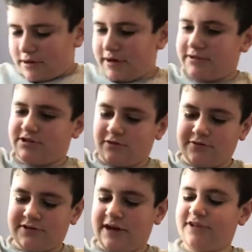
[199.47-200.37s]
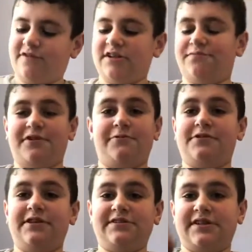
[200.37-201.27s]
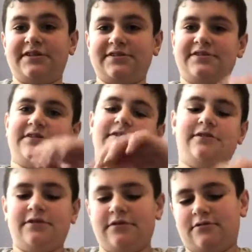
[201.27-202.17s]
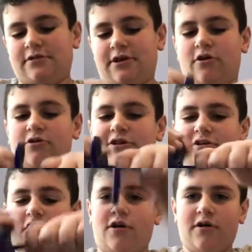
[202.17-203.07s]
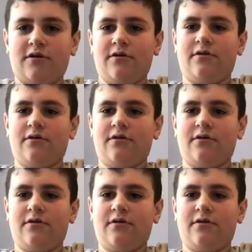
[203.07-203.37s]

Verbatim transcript: And it's so satisfying to play with these things like all day long.